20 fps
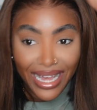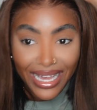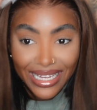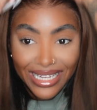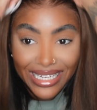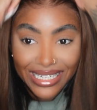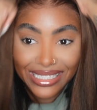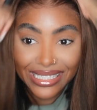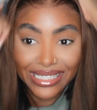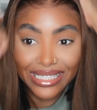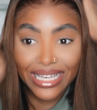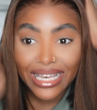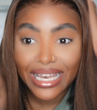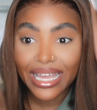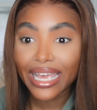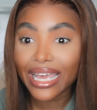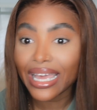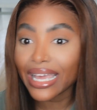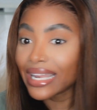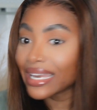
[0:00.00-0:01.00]
It's
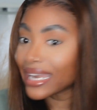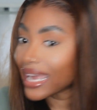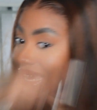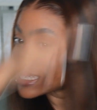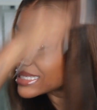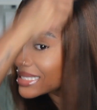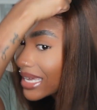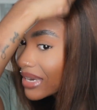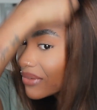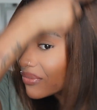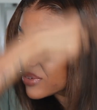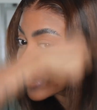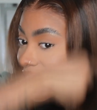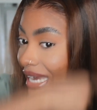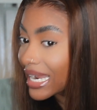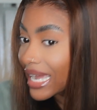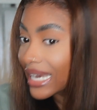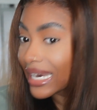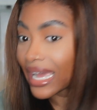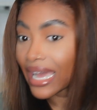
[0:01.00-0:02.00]
laying nice and
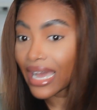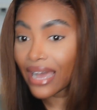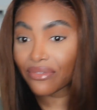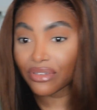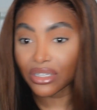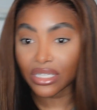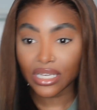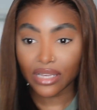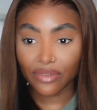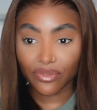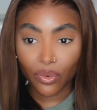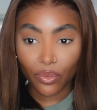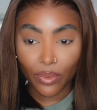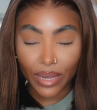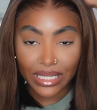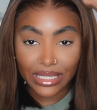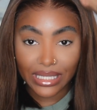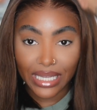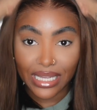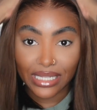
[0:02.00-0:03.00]
flat, and I haven't even
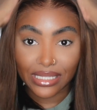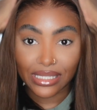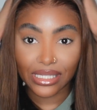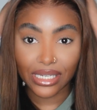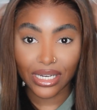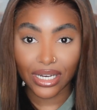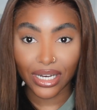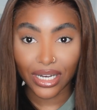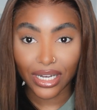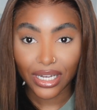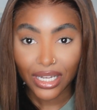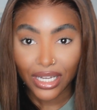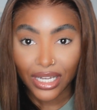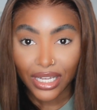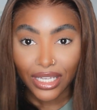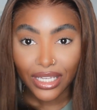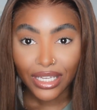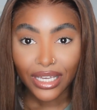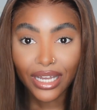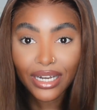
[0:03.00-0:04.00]
went into,
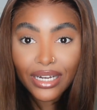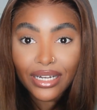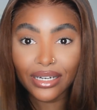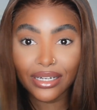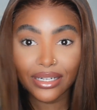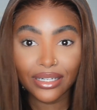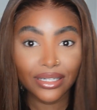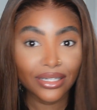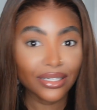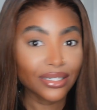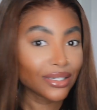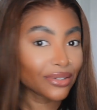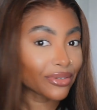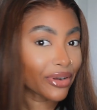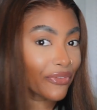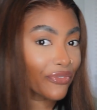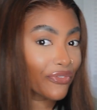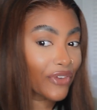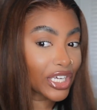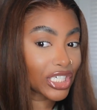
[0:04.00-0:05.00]
you know,
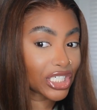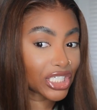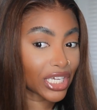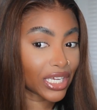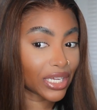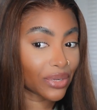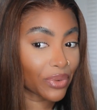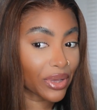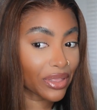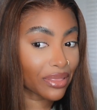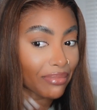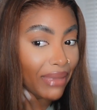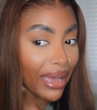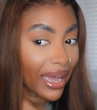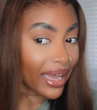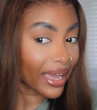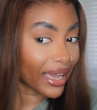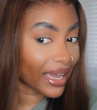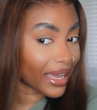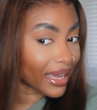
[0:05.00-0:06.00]
refresh it with
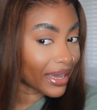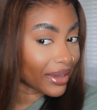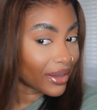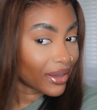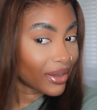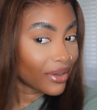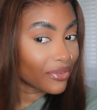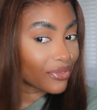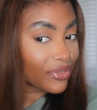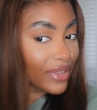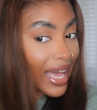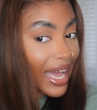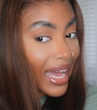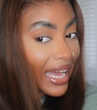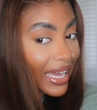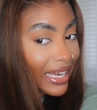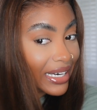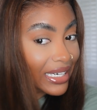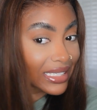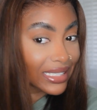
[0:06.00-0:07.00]
my flat
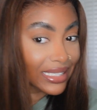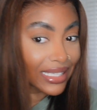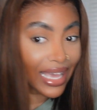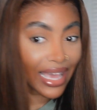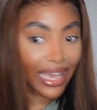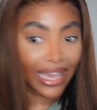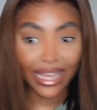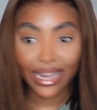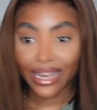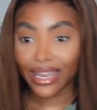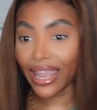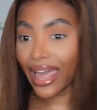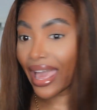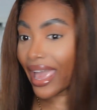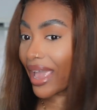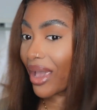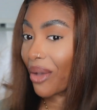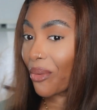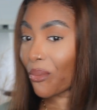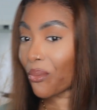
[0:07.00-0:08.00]
ironers yet.
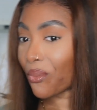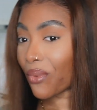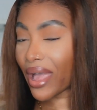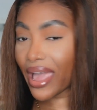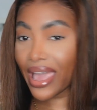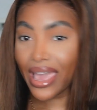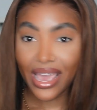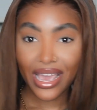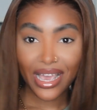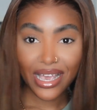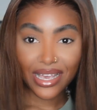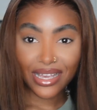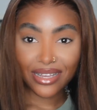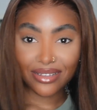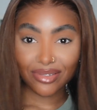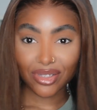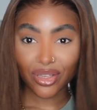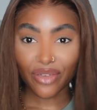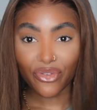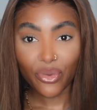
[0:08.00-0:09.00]
Like,
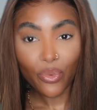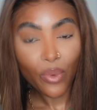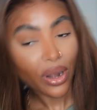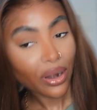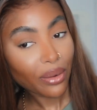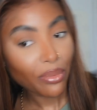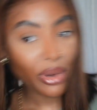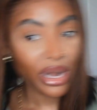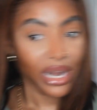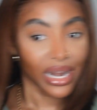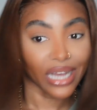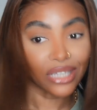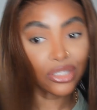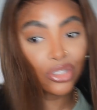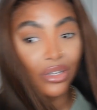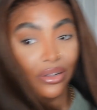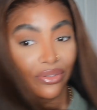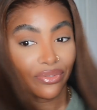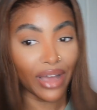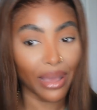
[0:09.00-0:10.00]
wait. So if you want a more
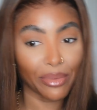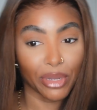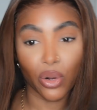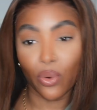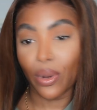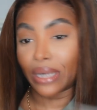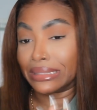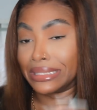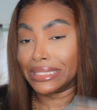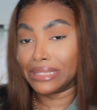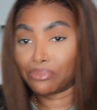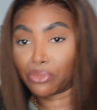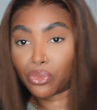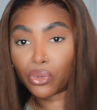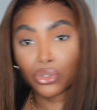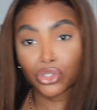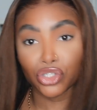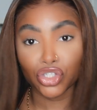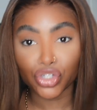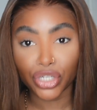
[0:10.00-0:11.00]
natural vibe, you don't want it
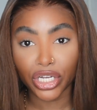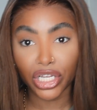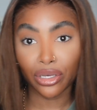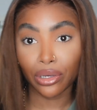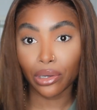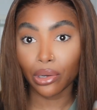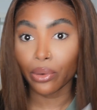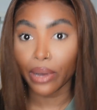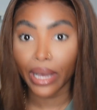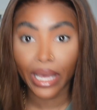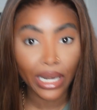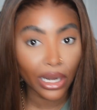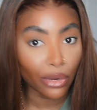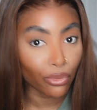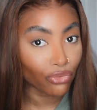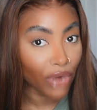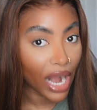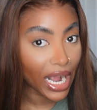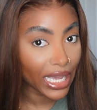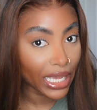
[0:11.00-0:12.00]
bone straight, you could go ahead
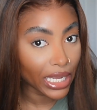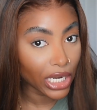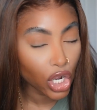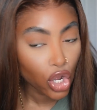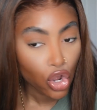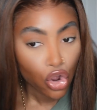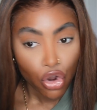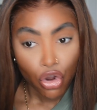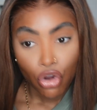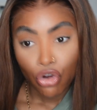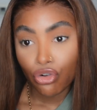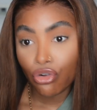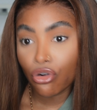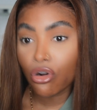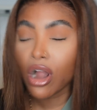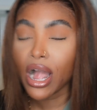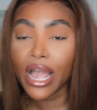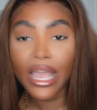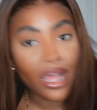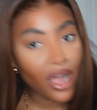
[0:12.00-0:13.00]
and rock it
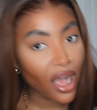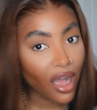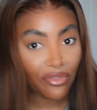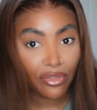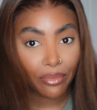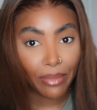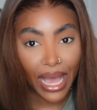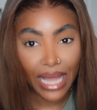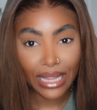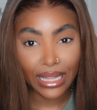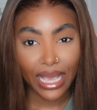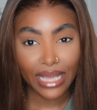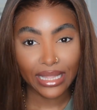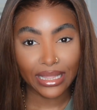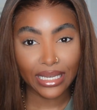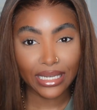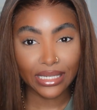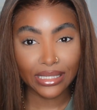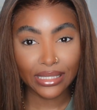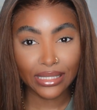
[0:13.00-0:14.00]
right off the bat
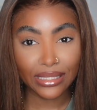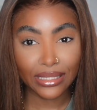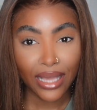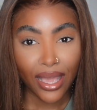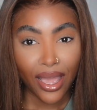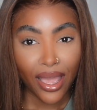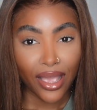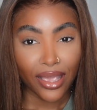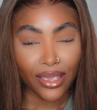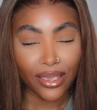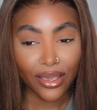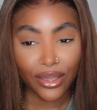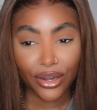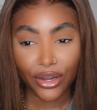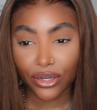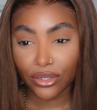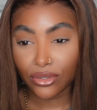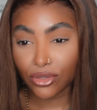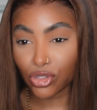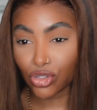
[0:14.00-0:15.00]
like this, you
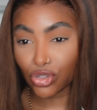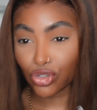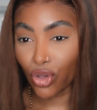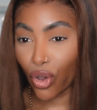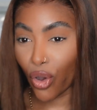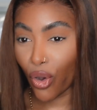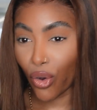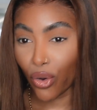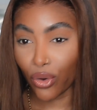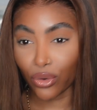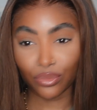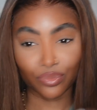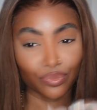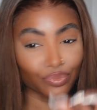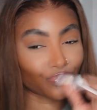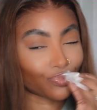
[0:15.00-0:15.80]
know. So